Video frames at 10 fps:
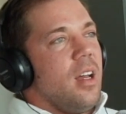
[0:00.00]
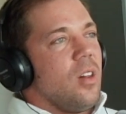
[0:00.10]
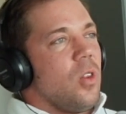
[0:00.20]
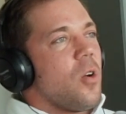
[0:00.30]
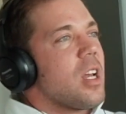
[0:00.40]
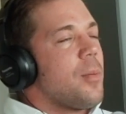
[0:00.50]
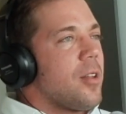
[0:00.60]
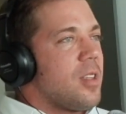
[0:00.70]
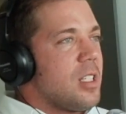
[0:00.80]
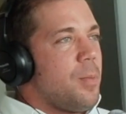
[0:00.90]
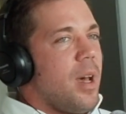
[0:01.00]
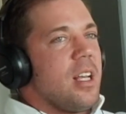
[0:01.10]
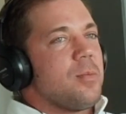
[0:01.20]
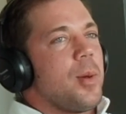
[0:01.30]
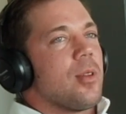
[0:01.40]
learning about this
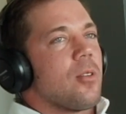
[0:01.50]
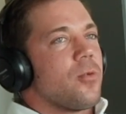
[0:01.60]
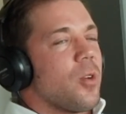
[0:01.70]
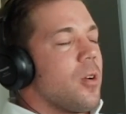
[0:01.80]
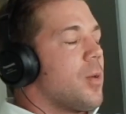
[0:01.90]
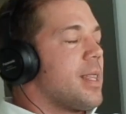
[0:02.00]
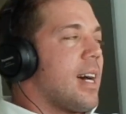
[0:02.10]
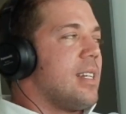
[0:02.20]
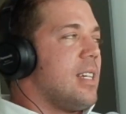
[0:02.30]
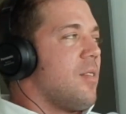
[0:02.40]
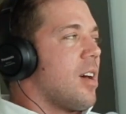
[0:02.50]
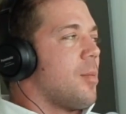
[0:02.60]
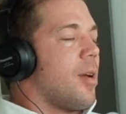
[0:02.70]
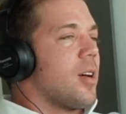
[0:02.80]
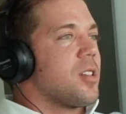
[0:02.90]
space, maybe they're flirting with the idea of
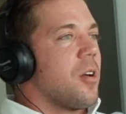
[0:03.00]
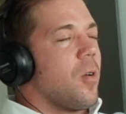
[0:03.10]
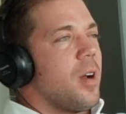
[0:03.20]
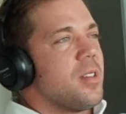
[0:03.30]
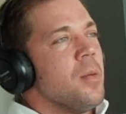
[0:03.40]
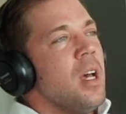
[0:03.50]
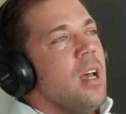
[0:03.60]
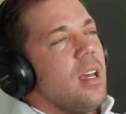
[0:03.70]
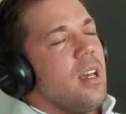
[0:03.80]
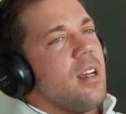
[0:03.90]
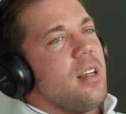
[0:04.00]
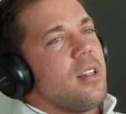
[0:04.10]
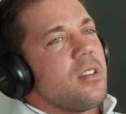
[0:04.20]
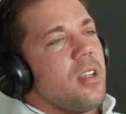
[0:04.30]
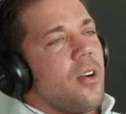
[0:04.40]
anabolic steroids,
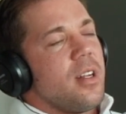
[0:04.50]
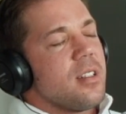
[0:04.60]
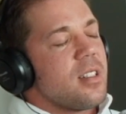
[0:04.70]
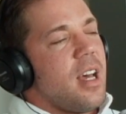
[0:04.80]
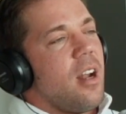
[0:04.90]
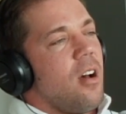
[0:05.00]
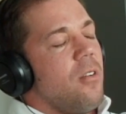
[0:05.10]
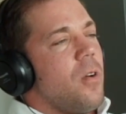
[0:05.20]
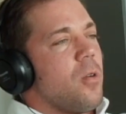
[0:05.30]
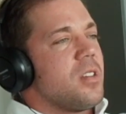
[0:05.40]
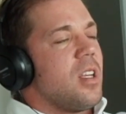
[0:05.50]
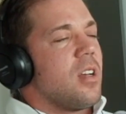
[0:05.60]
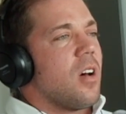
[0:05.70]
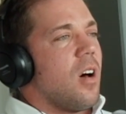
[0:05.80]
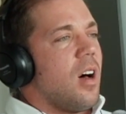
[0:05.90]
is, instead of
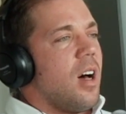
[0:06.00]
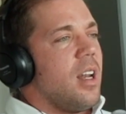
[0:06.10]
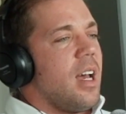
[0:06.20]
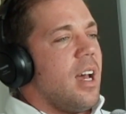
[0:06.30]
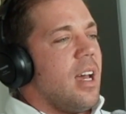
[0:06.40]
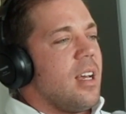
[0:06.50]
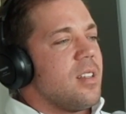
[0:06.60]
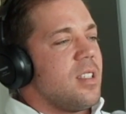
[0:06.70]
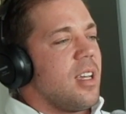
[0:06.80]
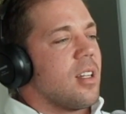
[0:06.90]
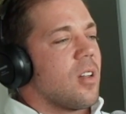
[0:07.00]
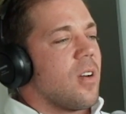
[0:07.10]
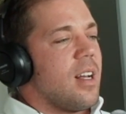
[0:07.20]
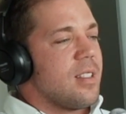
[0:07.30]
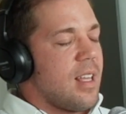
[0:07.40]
focusing on a
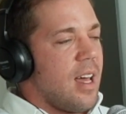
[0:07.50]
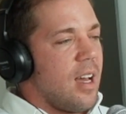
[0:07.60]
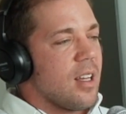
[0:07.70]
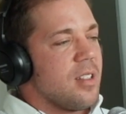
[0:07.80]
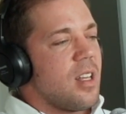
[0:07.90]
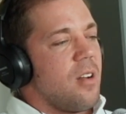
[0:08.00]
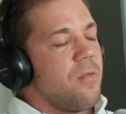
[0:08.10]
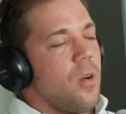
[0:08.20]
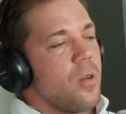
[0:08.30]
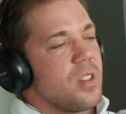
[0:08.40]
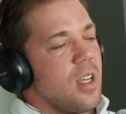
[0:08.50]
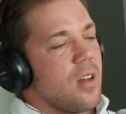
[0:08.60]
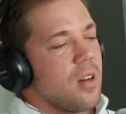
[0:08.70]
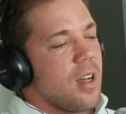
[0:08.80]
singular aesthetic, instead of focusing on